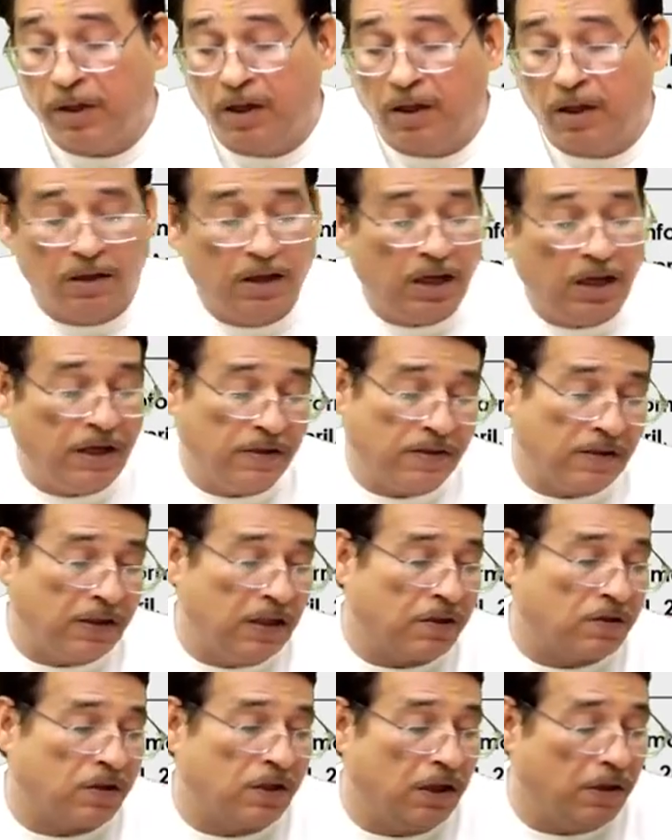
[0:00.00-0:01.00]
that is
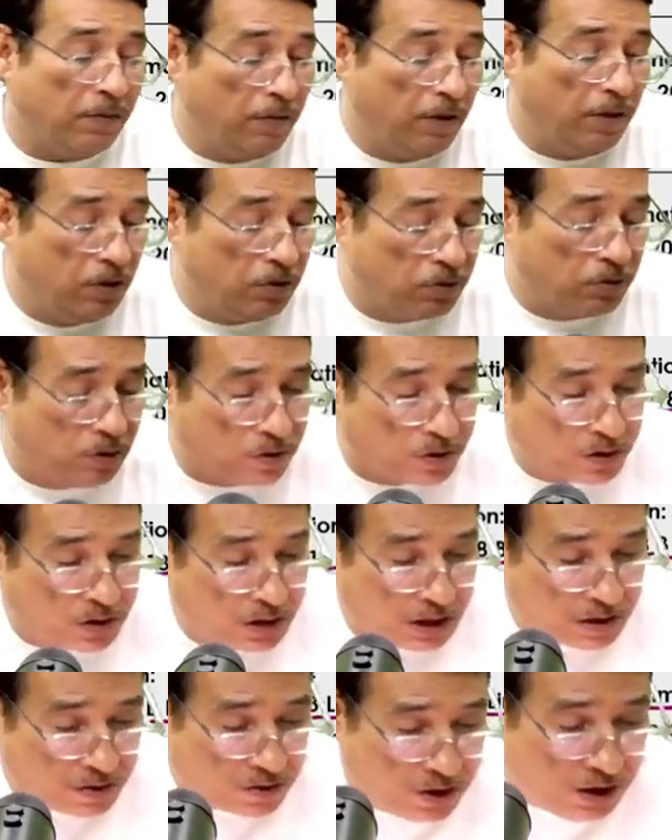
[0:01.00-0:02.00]
60. So
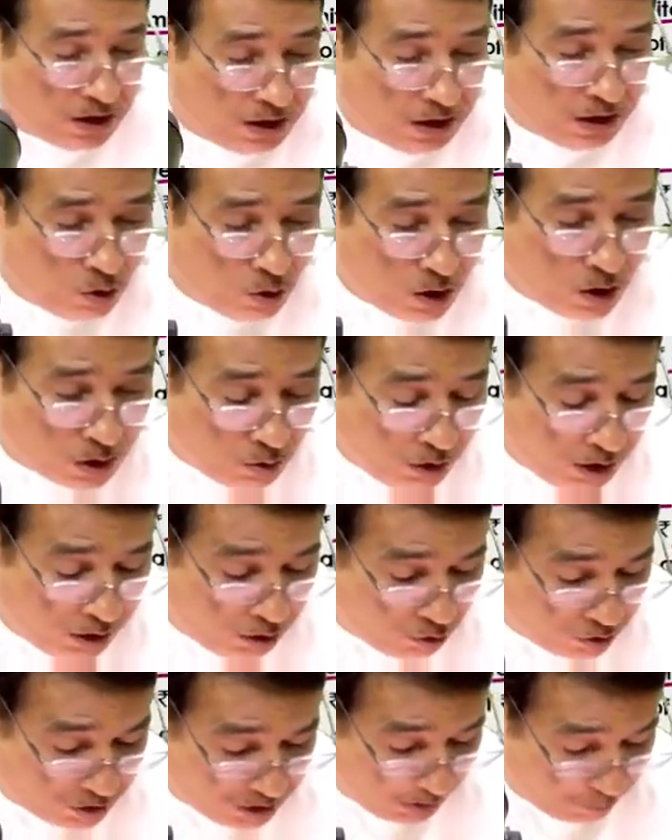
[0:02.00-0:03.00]
60 you are going
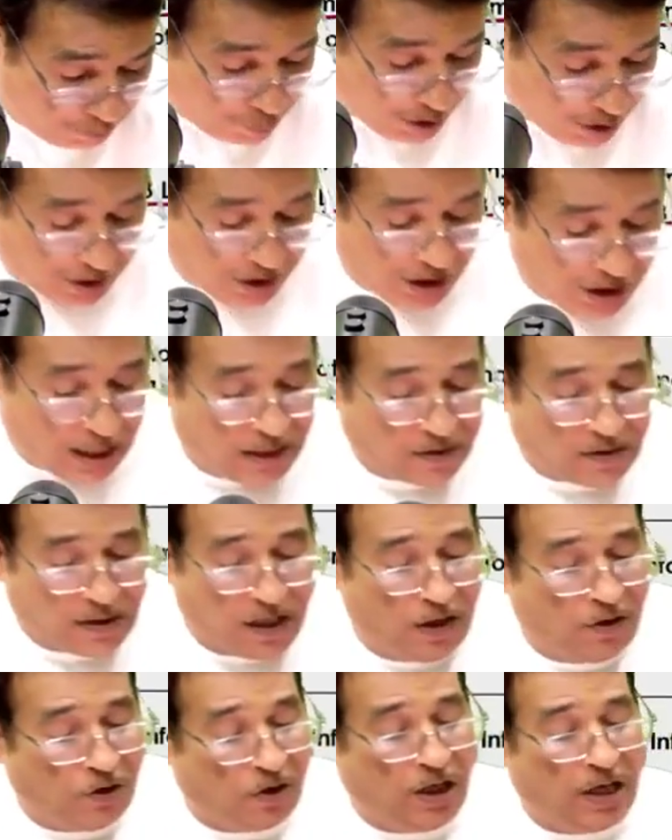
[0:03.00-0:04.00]
to subtract as
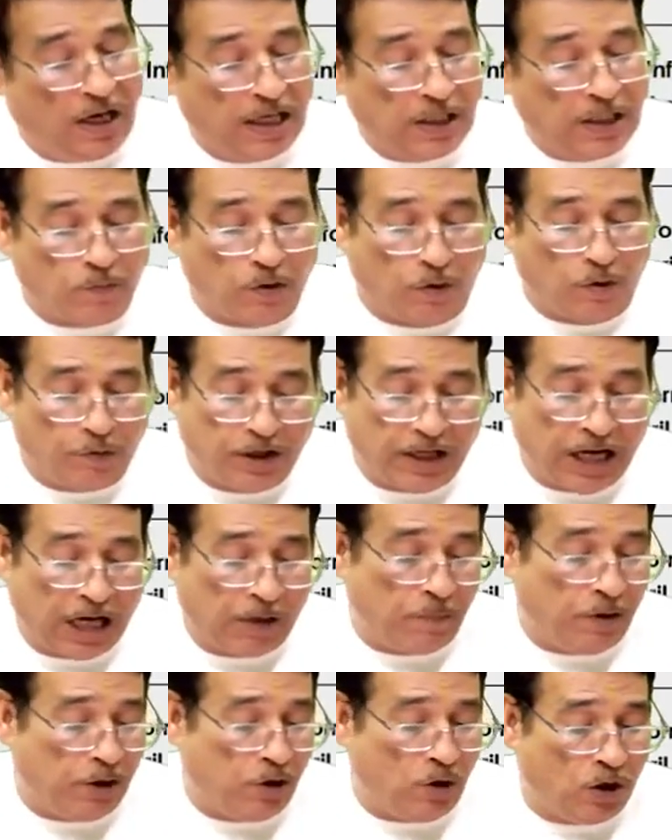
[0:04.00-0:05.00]
unrealized profit. That
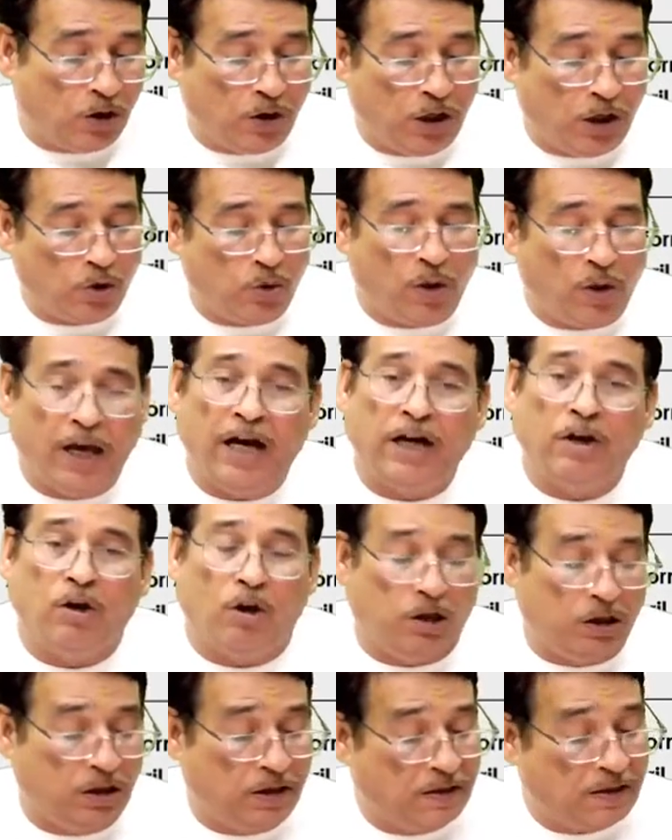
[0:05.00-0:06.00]
means you are going to add
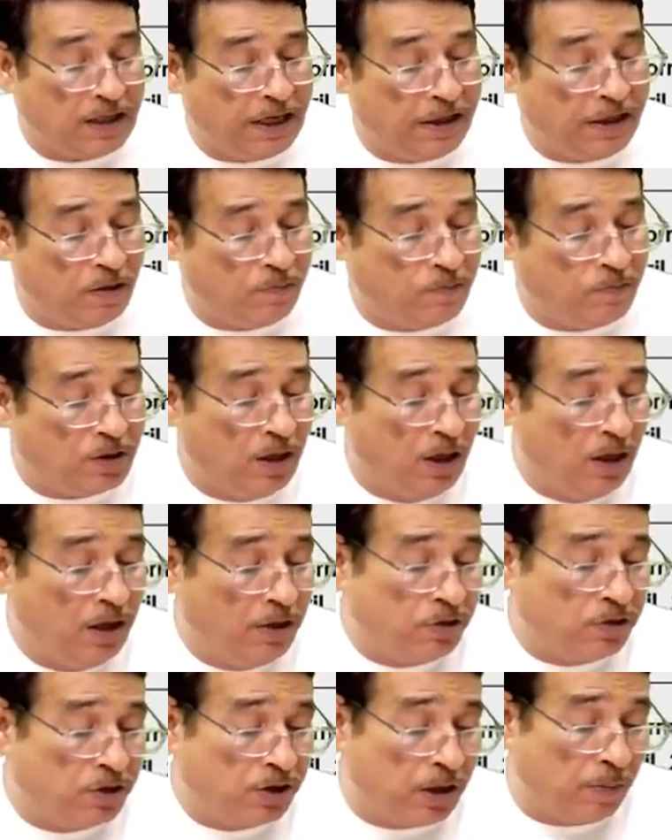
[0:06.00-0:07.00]
all these items,
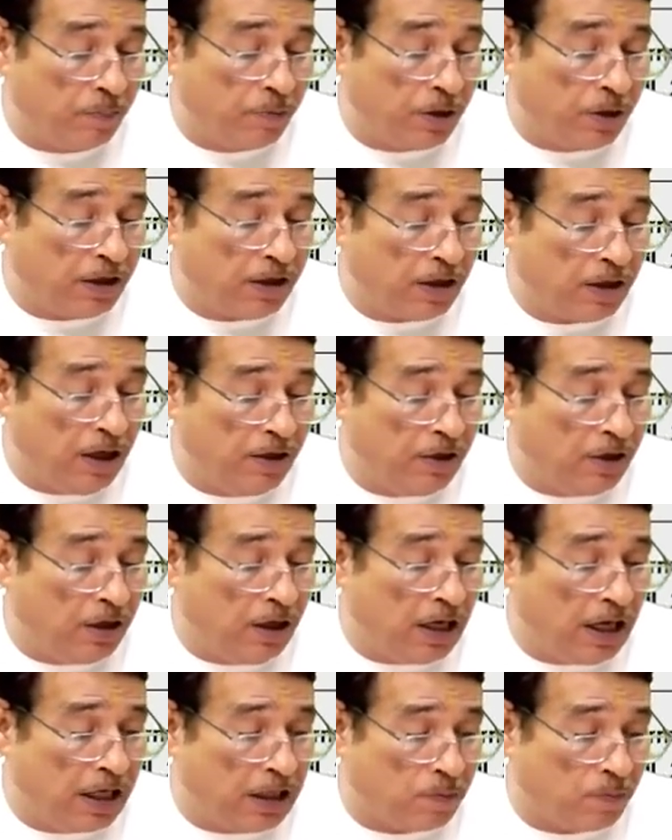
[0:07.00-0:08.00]
subtract
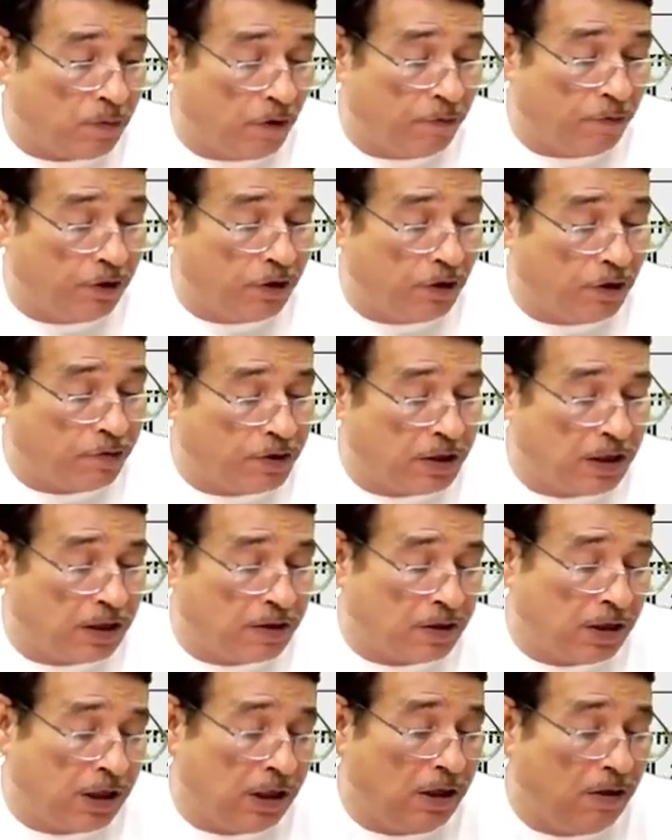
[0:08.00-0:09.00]
unrealized profit of
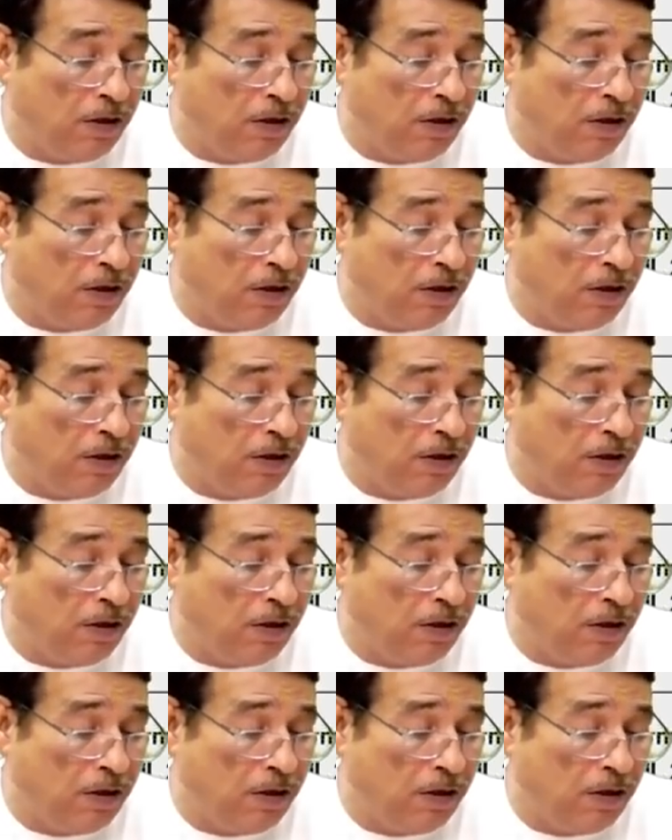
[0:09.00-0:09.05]
60